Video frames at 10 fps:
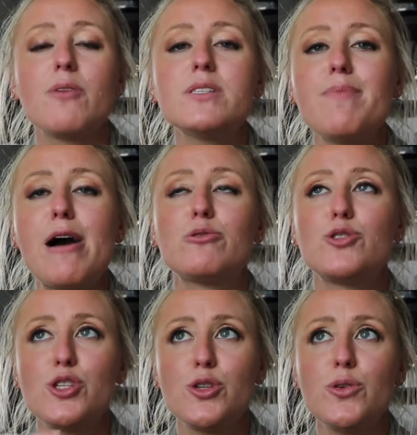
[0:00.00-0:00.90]
was about
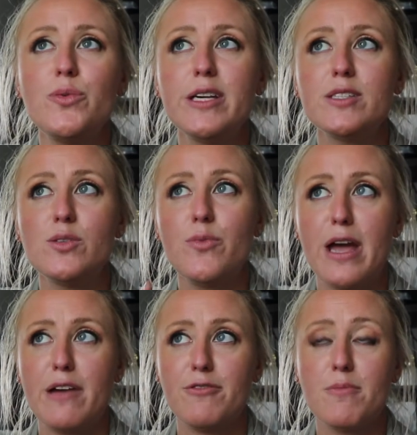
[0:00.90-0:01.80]
2 weeks
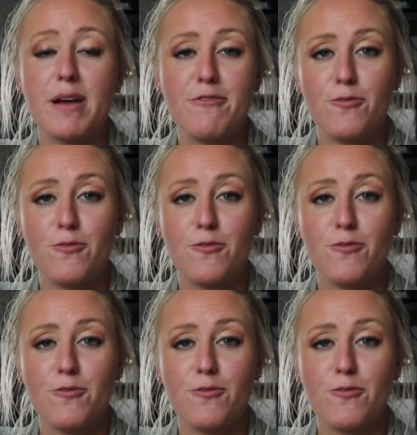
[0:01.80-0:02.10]
away from my